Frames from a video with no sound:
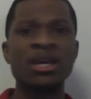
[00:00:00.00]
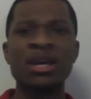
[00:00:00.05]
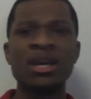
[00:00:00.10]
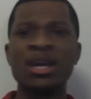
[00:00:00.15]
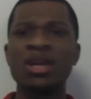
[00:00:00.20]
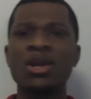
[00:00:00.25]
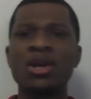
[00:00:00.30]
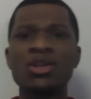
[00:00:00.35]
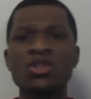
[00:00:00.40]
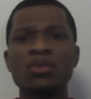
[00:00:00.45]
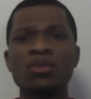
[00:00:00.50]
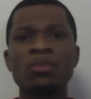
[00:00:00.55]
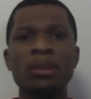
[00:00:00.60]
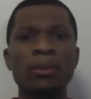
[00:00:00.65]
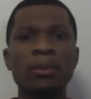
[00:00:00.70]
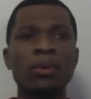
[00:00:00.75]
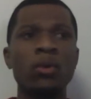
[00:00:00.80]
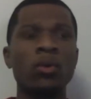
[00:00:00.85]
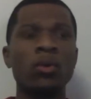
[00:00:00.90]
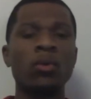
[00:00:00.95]
and also
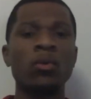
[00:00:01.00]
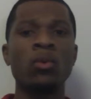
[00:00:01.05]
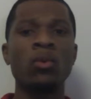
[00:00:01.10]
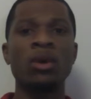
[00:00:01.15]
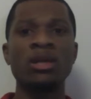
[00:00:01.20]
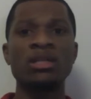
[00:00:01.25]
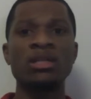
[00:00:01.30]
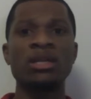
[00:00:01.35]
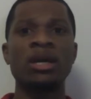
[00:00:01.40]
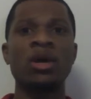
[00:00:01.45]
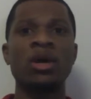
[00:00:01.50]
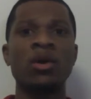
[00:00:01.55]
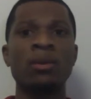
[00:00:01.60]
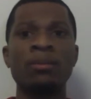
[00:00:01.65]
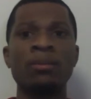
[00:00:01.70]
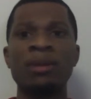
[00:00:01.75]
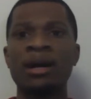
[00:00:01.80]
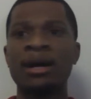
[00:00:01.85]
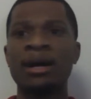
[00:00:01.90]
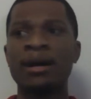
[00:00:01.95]
people who want to help
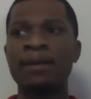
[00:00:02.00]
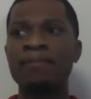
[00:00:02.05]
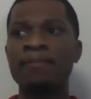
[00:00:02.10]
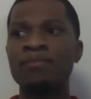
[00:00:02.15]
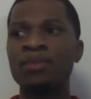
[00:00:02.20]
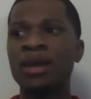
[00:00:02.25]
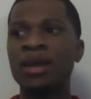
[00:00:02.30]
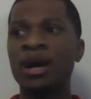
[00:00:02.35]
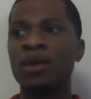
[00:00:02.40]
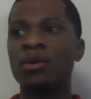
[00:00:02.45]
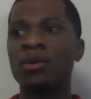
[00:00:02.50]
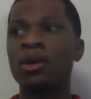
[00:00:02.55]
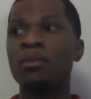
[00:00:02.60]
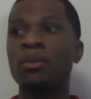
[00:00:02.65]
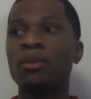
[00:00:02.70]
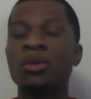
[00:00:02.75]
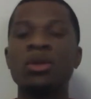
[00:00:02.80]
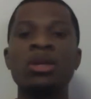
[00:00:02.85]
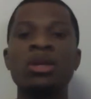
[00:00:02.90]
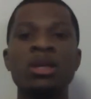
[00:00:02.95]
uh, out
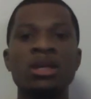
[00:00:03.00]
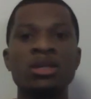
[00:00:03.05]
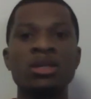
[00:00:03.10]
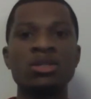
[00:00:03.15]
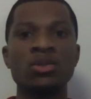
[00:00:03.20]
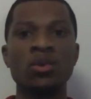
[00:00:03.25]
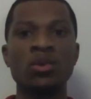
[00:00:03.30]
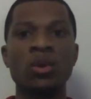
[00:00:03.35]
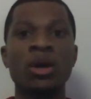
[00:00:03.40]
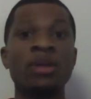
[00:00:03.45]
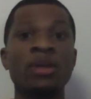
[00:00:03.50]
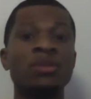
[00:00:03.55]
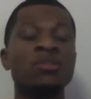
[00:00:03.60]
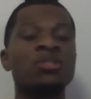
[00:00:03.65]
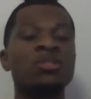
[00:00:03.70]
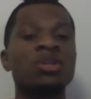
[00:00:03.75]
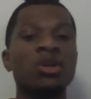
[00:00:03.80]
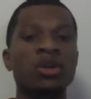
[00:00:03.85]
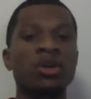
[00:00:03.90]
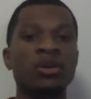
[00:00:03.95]
communities who are
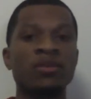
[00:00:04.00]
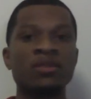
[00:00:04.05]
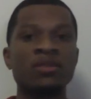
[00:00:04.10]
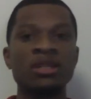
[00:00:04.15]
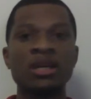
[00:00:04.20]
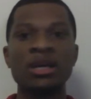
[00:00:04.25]
underserved